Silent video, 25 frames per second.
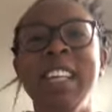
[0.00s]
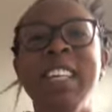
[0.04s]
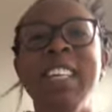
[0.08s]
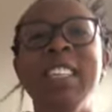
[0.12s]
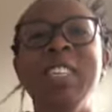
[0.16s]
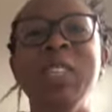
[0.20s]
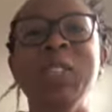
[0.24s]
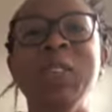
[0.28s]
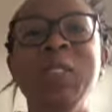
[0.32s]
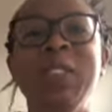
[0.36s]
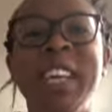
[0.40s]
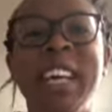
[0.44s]

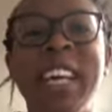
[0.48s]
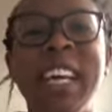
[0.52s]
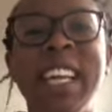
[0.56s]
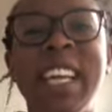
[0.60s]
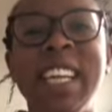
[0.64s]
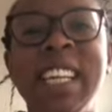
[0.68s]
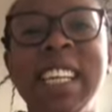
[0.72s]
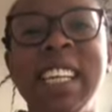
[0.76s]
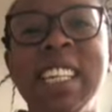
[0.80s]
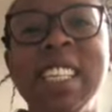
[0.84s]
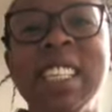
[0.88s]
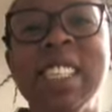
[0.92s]
doing
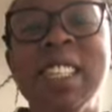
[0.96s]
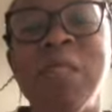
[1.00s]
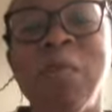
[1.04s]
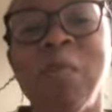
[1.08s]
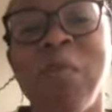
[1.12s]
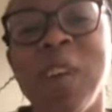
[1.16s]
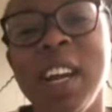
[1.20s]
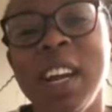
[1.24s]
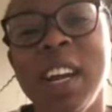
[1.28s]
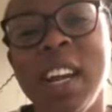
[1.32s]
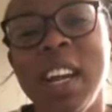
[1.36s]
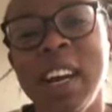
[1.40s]
at least
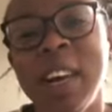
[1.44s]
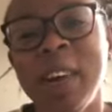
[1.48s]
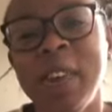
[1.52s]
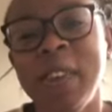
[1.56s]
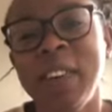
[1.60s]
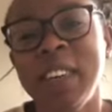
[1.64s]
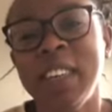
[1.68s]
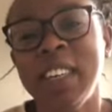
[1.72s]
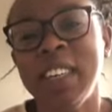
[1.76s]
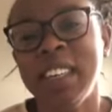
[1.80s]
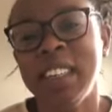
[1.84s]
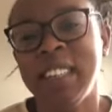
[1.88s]
1
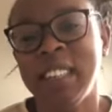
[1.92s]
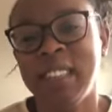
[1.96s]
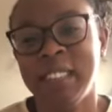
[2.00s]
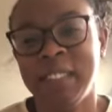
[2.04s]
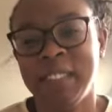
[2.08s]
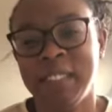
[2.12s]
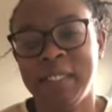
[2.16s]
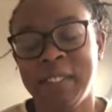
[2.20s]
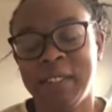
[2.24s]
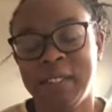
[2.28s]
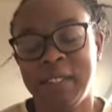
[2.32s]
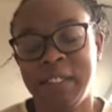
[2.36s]
hour
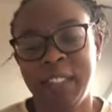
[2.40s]
of